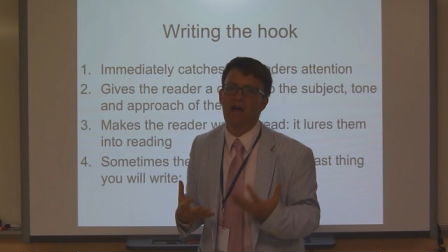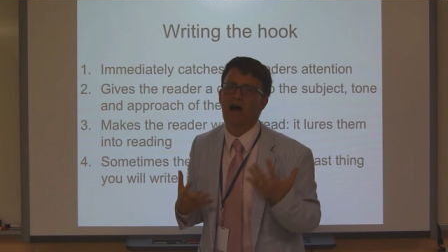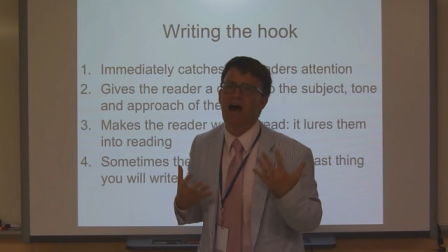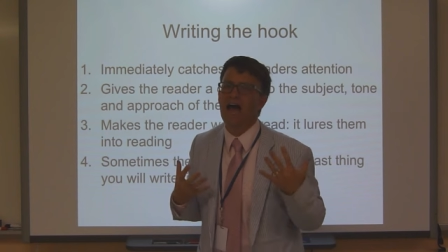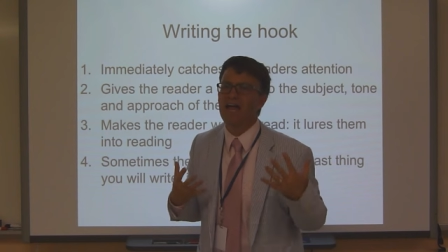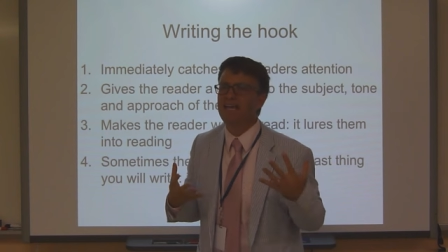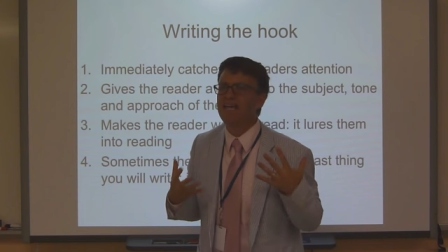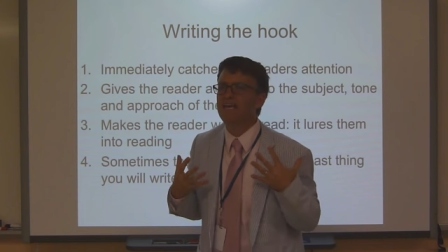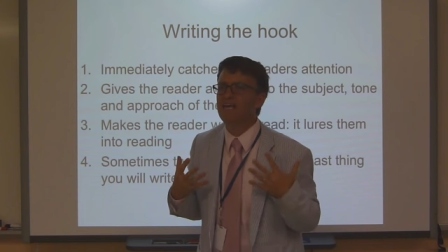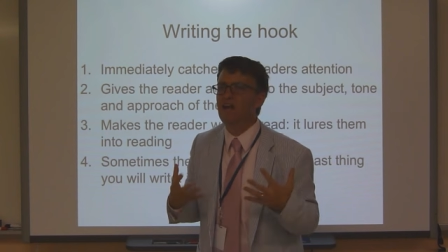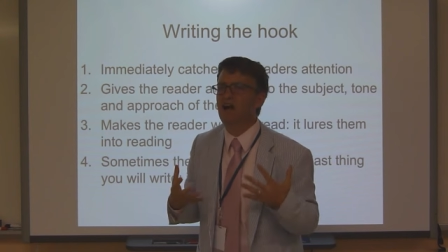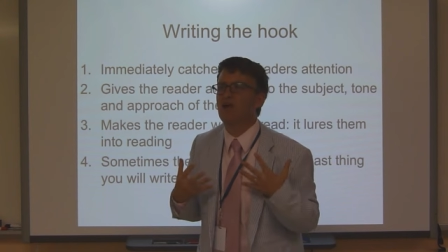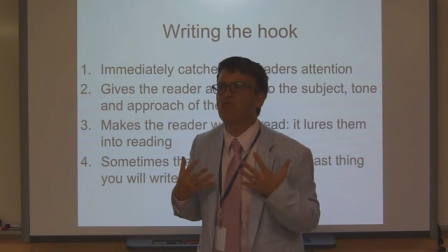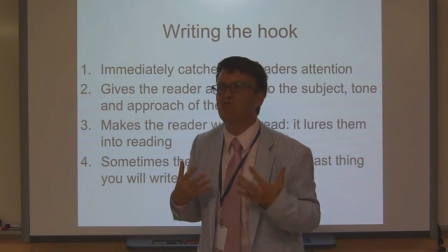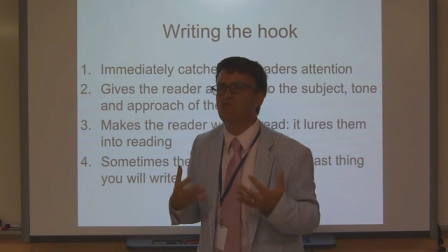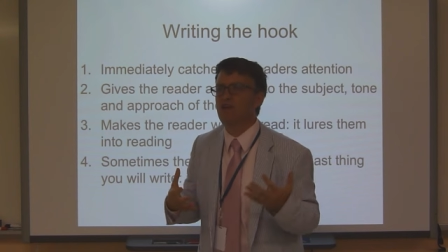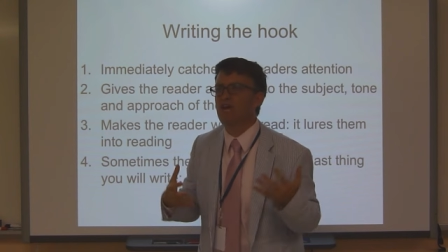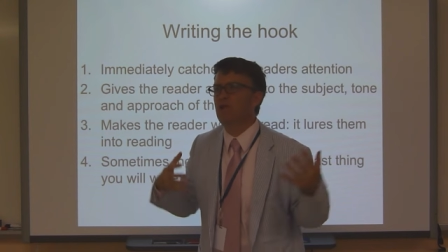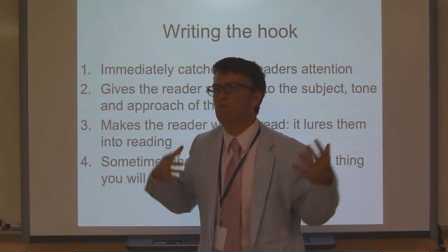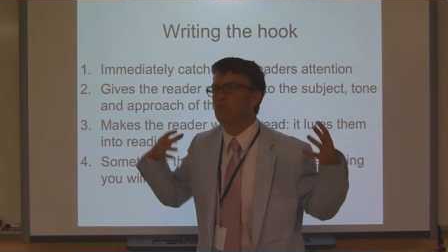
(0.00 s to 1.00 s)
I
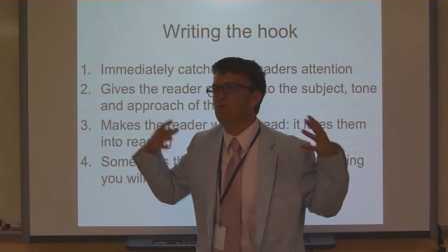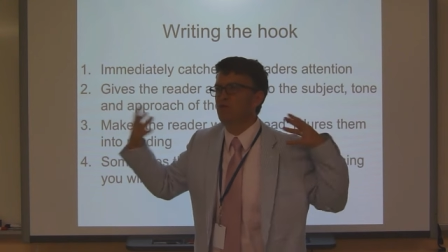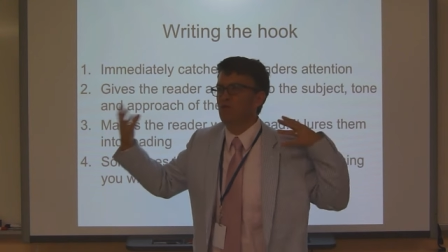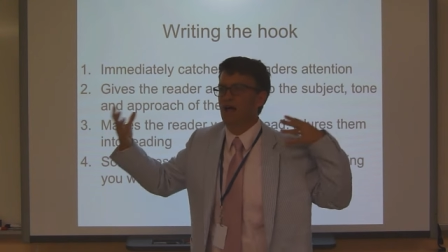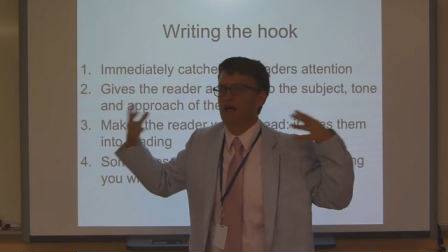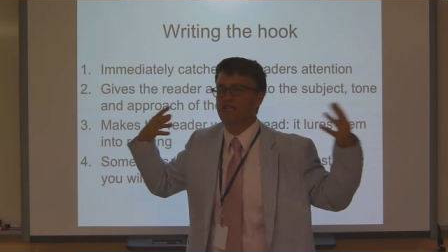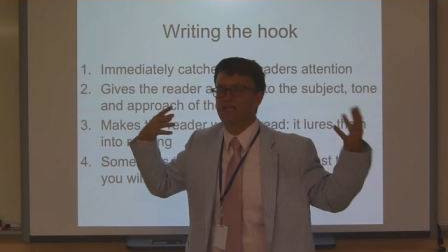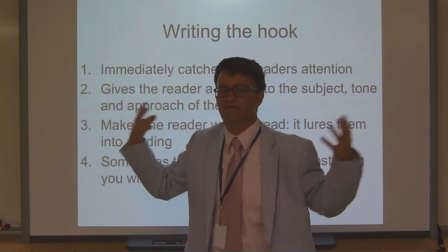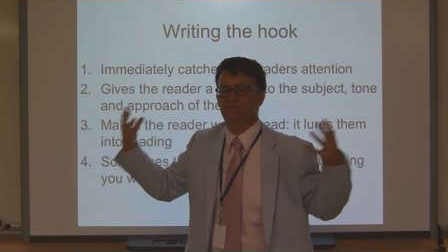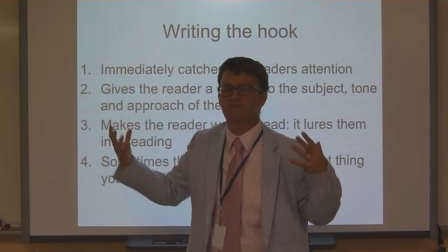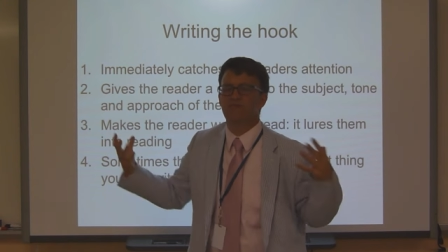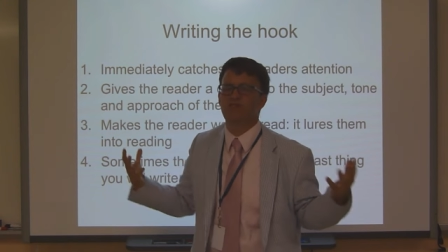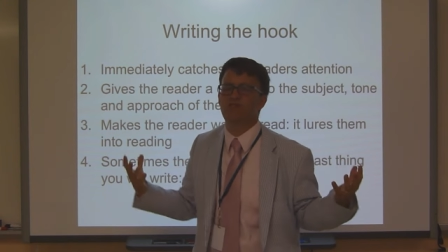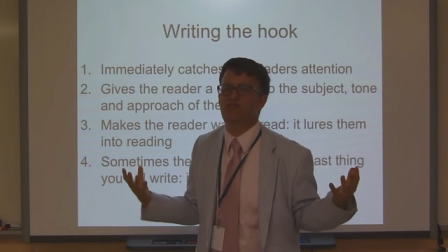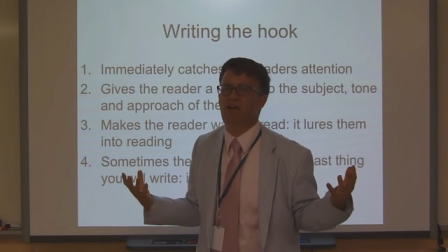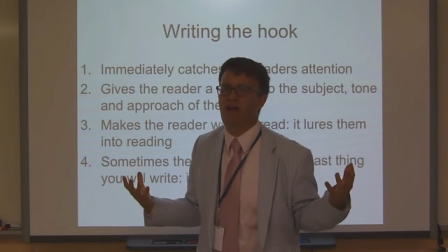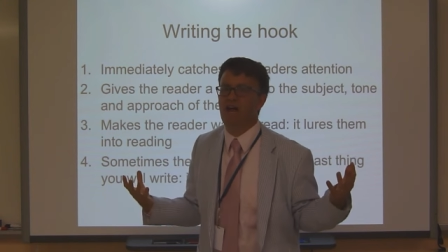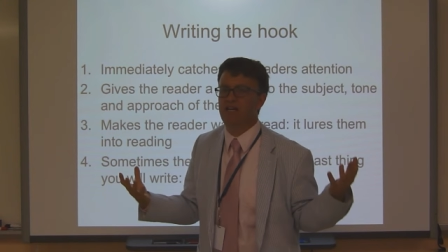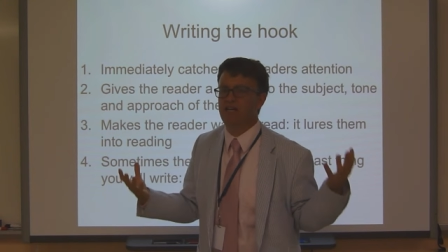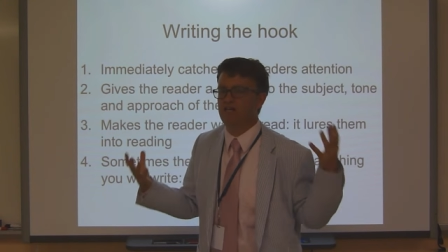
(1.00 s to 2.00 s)
cannot read with lots of
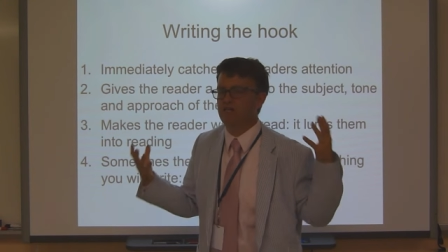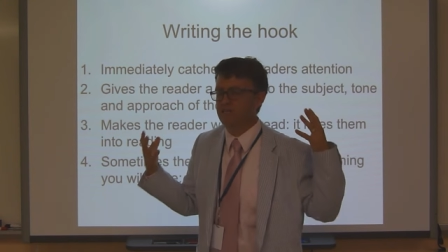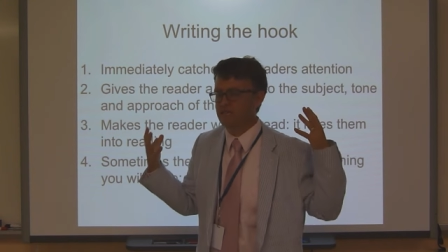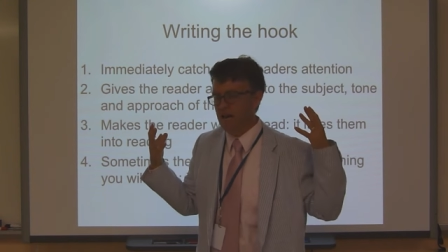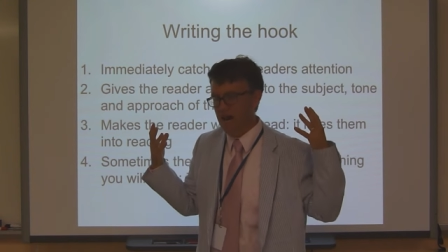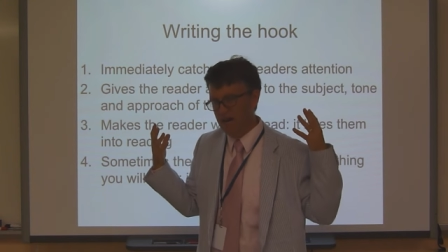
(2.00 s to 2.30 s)
distractions.